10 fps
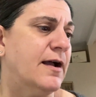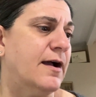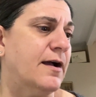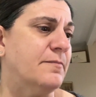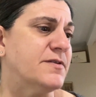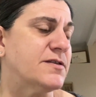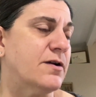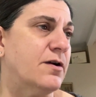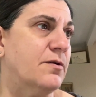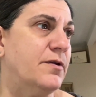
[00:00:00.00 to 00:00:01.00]

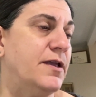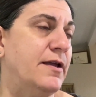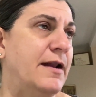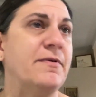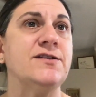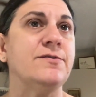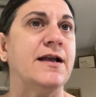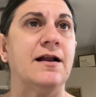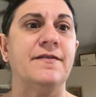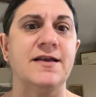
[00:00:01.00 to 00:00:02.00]
So anyways, you
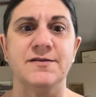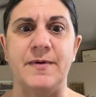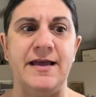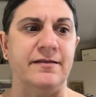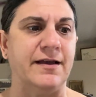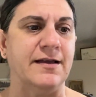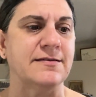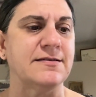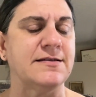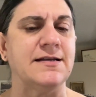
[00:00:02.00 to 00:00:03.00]
get on his wait
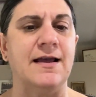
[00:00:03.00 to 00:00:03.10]
list,